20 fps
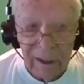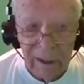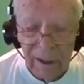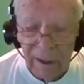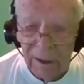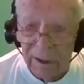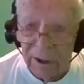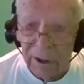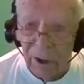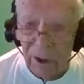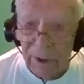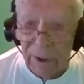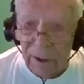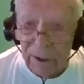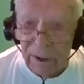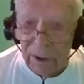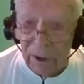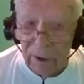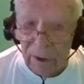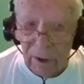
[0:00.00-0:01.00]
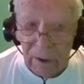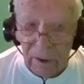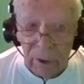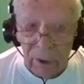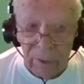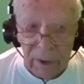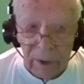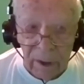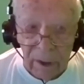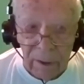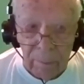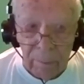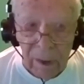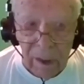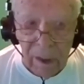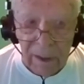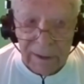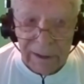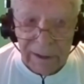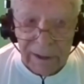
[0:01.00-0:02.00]
So he's going to do the
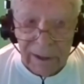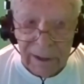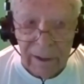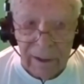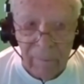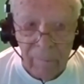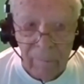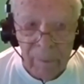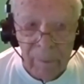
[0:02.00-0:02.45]
unboxing